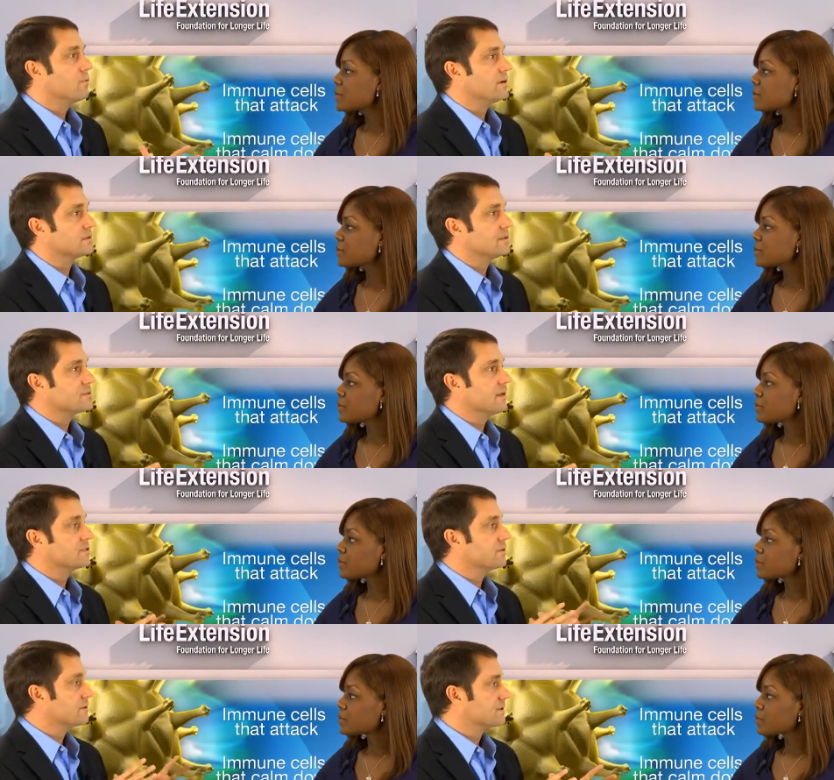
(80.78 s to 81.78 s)
Speaker 1: point. So let's
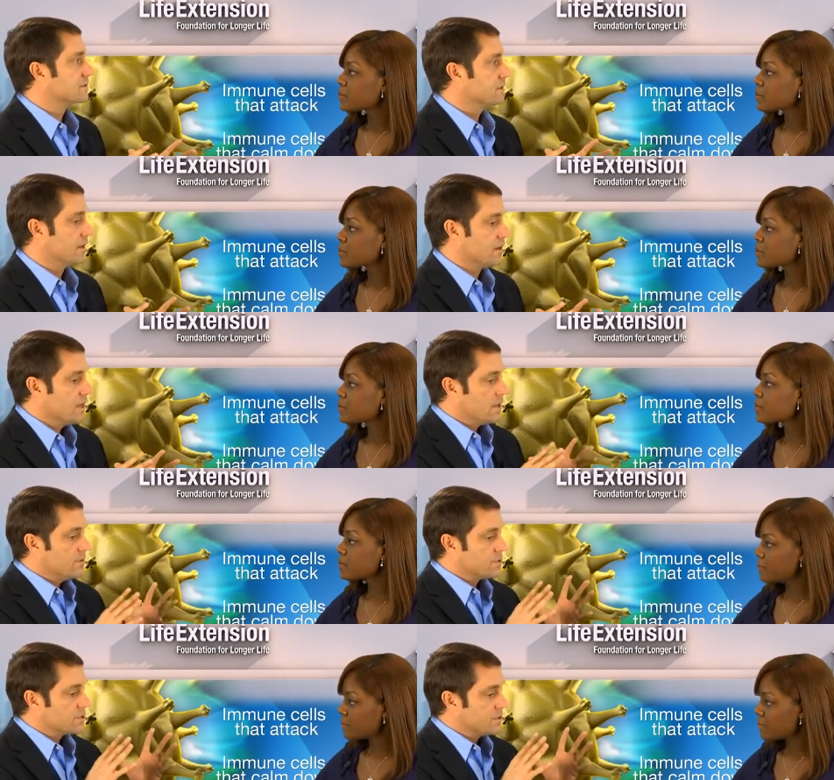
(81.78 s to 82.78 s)
make sure this is clear. Mm
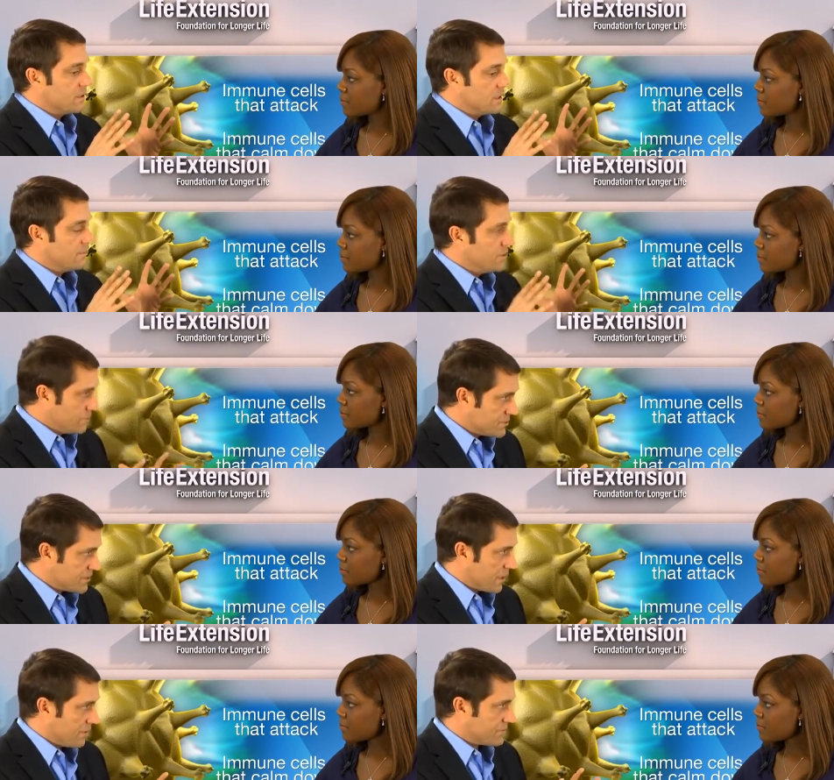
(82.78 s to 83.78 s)
-hmm. There's immune
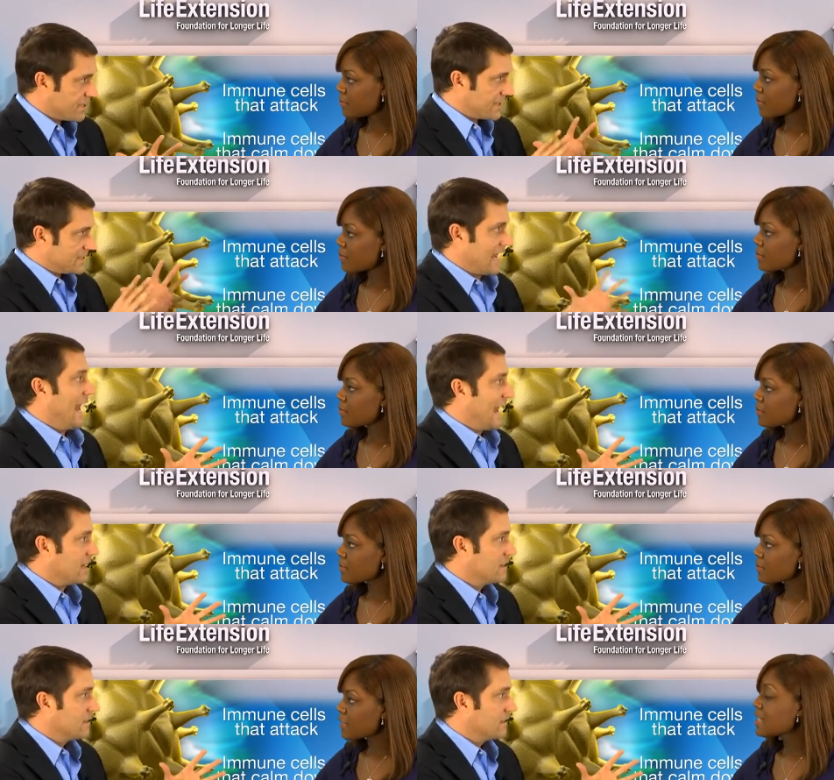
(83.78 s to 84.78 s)
cells that
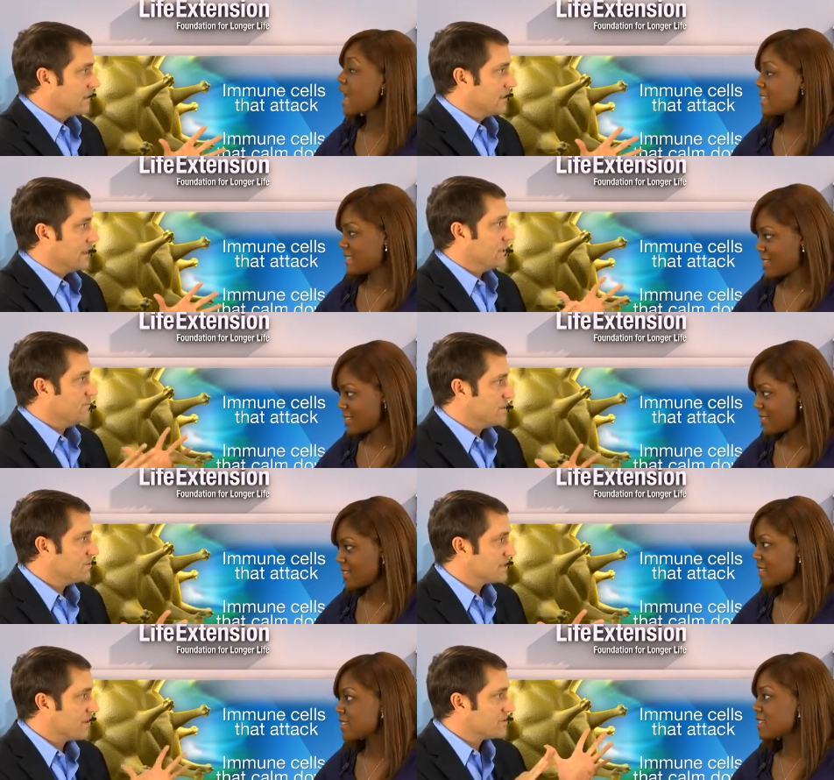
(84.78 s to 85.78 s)
attack. Yes. And
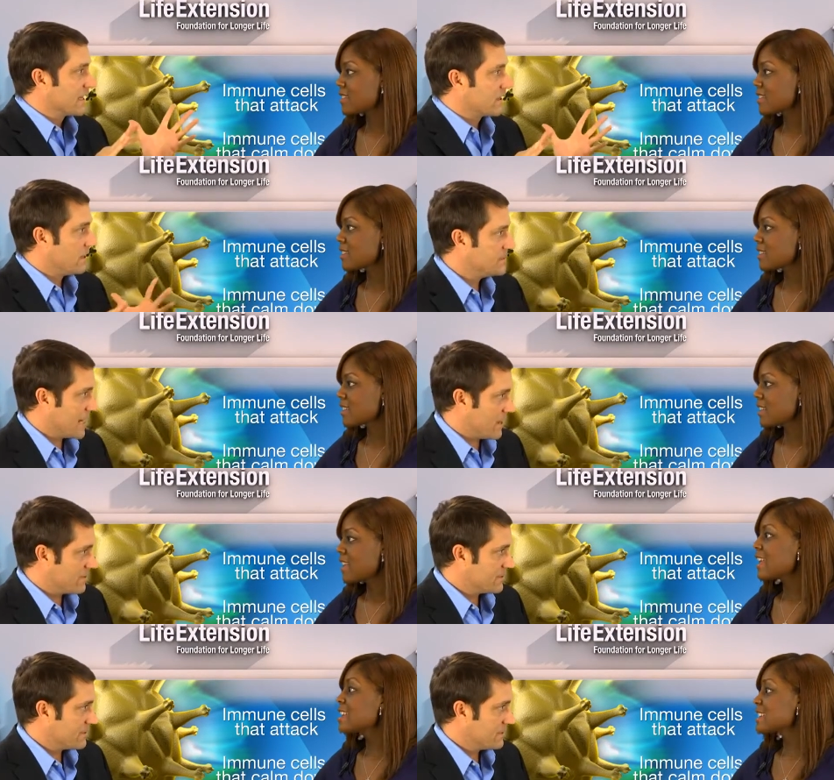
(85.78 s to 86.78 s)
immune cells that calm down.
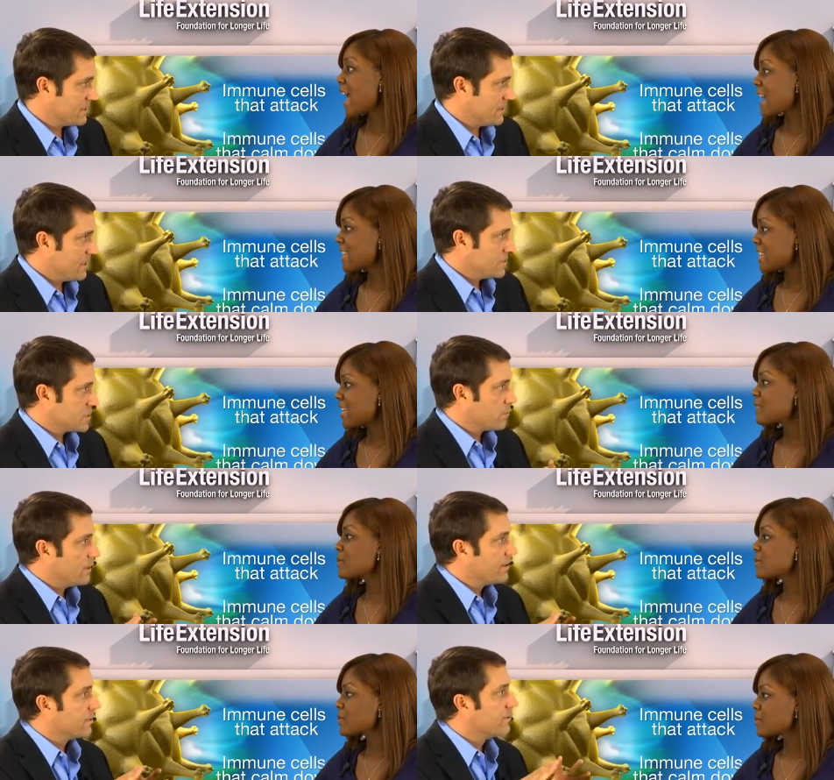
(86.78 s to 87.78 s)
Speaker 2: Exactly. So
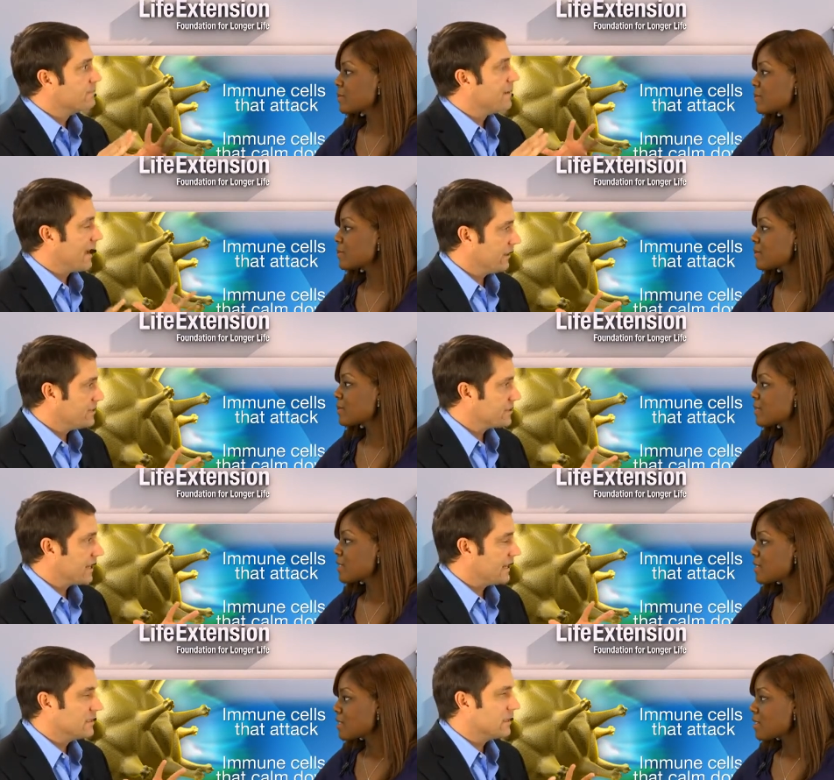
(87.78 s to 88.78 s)
Speaker 1: we want to rebalance
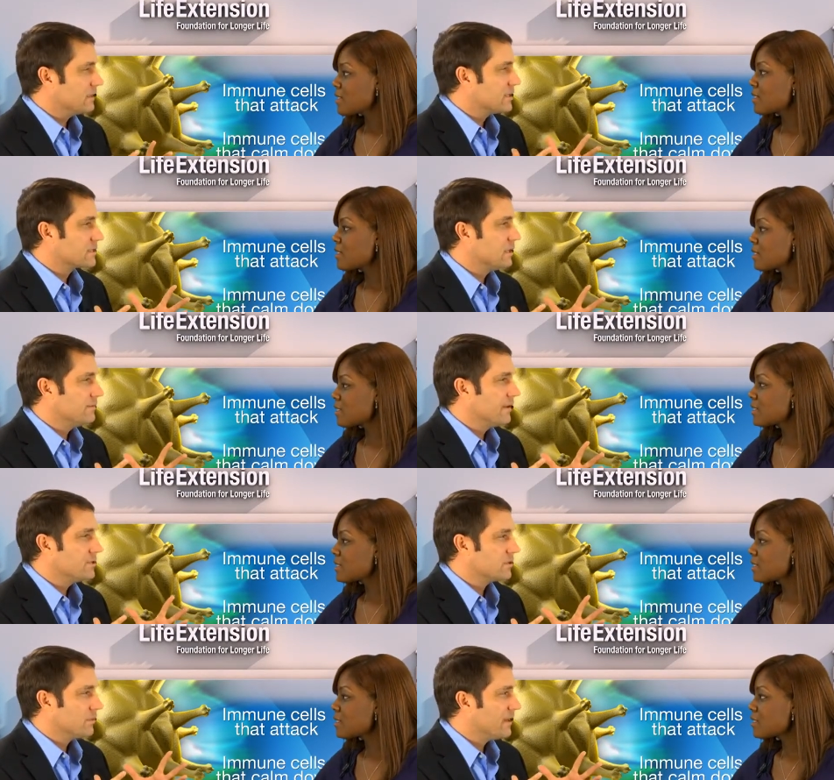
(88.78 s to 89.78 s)
that. And it, does
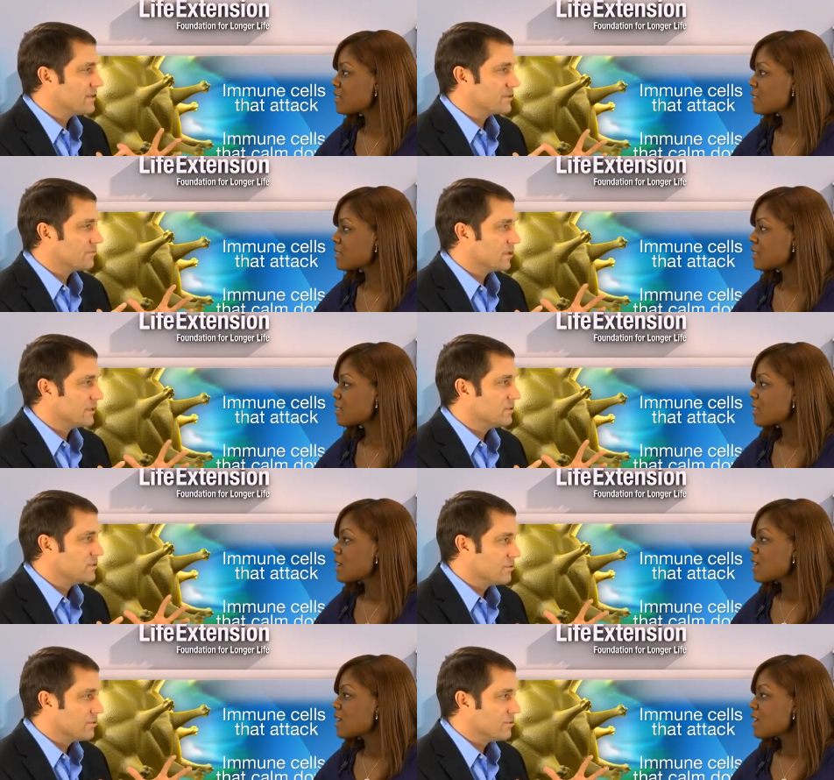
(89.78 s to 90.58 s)
conventional medicine really do